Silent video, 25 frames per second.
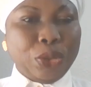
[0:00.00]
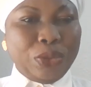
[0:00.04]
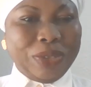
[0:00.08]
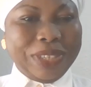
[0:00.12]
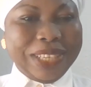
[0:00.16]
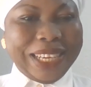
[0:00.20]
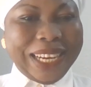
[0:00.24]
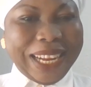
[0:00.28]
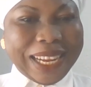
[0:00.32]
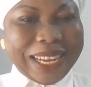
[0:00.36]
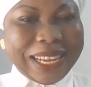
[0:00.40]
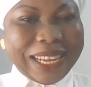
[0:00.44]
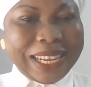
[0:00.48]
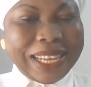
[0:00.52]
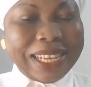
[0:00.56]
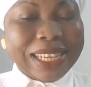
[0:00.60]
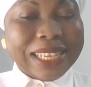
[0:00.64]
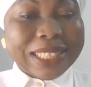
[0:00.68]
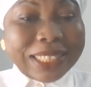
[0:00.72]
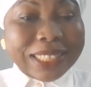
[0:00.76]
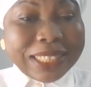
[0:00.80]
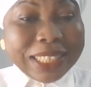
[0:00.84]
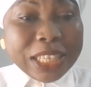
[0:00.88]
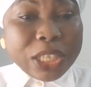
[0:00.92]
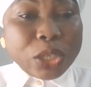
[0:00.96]
your neck.
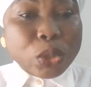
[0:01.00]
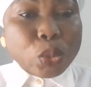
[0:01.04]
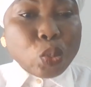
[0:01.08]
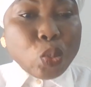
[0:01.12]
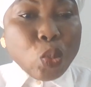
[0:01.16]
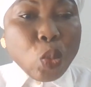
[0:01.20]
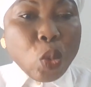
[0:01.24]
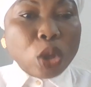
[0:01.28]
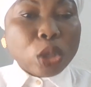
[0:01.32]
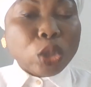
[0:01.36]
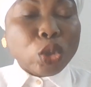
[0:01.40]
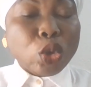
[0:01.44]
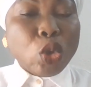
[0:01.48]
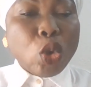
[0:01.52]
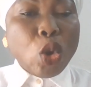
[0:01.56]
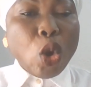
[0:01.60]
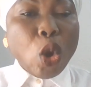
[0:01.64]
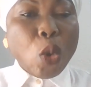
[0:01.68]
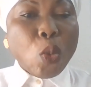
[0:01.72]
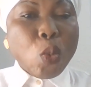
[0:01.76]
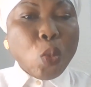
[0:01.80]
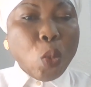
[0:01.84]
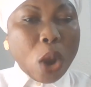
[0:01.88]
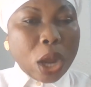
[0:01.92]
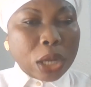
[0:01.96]
This is what
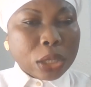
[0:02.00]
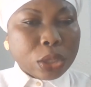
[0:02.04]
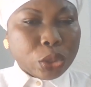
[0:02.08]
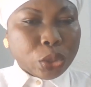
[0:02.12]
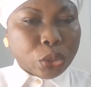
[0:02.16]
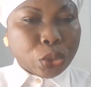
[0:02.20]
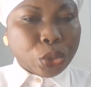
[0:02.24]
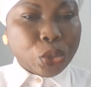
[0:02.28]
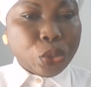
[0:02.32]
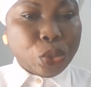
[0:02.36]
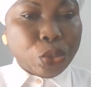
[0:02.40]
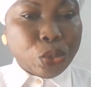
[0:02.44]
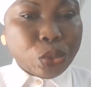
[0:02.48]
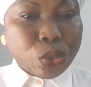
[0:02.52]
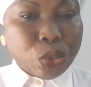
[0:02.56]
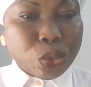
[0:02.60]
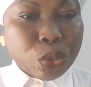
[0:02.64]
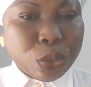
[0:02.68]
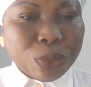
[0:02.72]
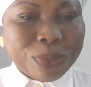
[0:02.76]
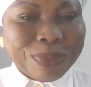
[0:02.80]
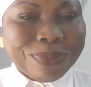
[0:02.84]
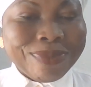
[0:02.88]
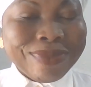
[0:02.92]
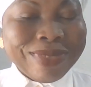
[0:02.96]
God wants you to
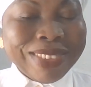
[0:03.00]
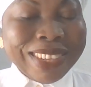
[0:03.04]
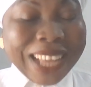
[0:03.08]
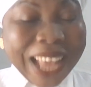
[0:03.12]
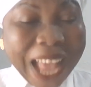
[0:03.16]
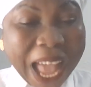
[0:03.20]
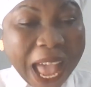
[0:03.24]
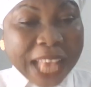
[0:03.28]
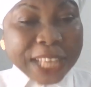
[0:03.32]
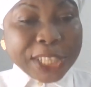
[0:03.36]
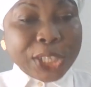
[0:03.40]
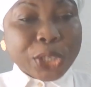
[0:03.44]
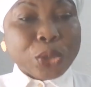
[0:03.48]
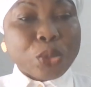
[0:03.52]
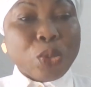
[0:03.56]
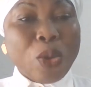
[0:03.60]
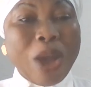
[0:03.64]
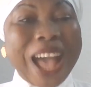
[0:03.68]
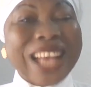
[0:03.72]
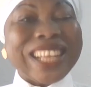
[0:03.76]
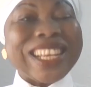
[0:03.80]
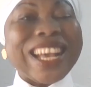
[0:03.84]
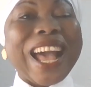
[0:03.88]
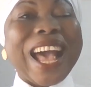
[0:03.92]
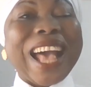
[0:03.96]
do. As you
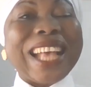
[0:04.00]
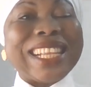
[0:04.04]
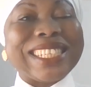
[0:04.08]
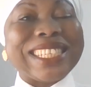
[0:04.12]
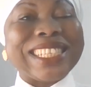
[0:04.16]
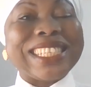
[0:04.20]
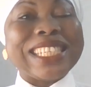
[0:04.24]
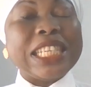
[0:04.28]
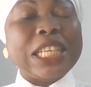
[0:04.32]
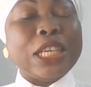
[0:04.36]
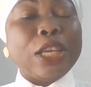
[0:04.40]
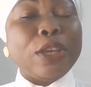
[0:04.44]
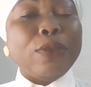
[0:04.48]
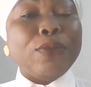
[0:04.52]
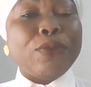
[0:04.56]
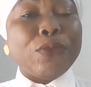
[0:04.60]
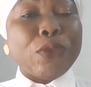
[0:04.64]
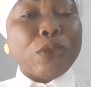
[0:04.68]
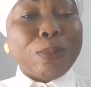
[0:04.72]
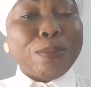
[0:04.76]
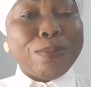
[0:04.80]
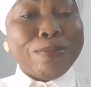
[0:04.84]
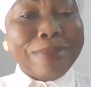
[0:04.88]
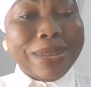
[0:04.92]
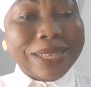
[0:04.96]
are asking him
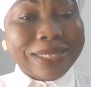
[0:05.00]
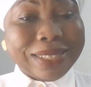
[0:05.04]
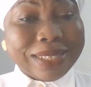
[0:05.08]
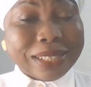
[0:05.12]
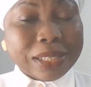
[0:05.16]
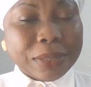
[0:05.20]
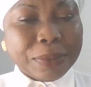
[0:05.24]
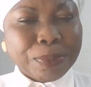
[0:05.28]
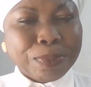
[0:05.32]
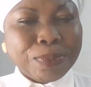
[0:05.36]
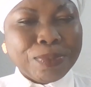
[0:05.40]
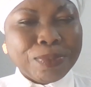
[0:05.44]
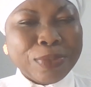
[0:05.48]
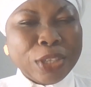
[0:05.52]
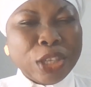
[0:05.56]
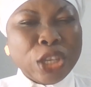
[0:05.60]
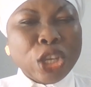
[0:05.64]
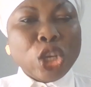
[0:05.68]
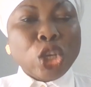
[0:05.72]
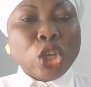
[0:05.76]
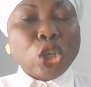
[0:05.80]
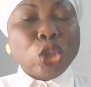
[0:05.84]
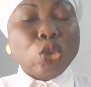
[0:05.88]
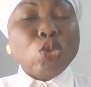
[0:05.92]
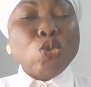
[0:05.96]
for mercy,
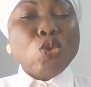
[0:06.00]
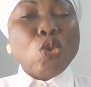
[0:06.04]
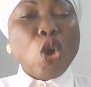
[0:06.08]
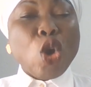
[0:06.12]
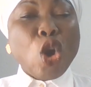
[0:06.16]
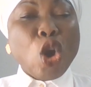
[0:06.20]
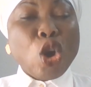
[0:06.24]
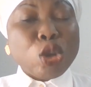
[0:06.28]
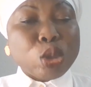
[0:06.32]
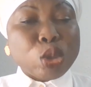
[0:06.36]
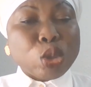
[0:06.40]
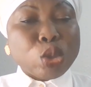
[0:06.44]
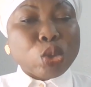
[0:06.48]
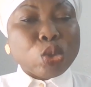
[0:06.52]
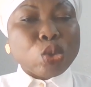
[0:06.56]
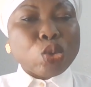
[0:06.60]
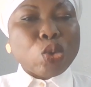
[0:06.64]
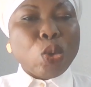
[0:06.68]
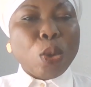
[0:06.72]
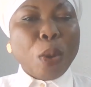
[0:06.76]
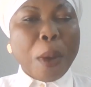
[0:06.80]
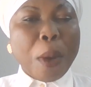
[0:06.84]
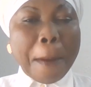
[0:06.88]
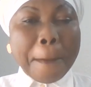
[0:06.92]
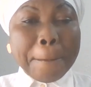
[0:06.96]
you
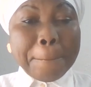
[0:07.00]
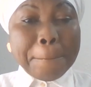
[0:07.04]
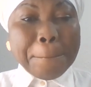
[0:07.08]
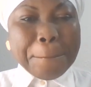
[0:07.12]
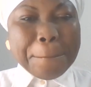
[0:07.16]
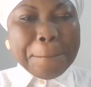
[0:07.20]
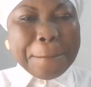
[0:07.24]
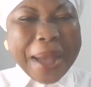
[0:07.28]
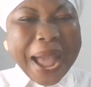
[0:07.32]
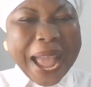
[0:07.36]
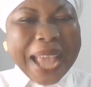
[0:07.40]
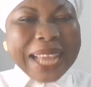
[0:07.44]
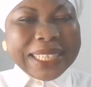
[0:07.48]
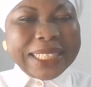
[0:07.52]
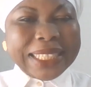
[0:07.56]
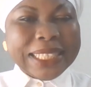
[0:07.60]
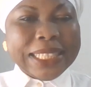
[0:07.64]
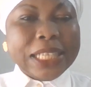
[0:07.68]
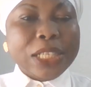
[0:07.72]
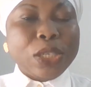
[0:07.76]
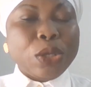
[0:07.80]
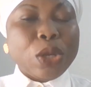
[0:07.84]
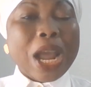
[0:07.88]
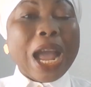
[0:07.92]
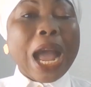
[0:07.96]
also bind
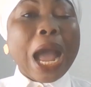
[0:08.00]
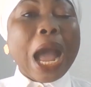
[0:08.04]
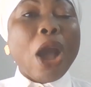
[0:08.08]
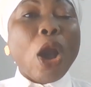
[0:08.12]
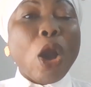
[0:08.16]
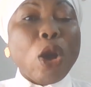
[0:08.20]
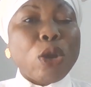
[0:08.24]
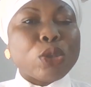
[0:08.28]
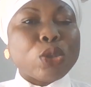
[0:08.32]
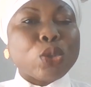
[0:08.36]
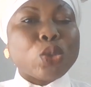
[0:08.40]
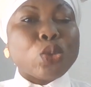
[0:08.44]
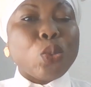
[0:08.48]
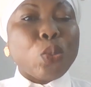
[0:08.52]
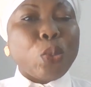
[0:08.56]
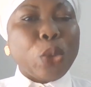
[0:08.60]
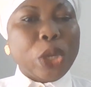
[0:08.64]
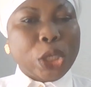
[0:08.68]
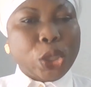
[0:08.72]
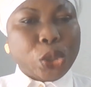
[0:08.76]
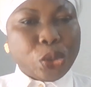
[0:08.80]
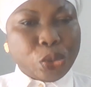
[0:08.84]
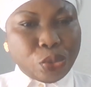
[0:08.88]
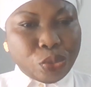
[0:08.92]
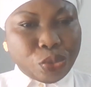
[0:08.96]
it also
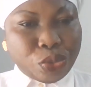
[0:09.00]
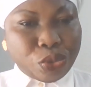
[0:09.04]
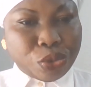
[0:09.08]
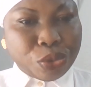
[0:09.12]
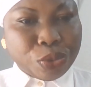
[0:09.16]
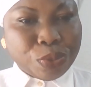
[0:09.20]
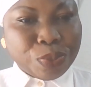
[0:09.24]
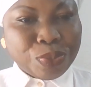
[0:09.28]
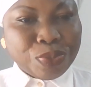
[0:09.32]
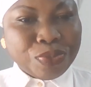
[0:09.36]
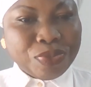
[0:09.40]
with truth.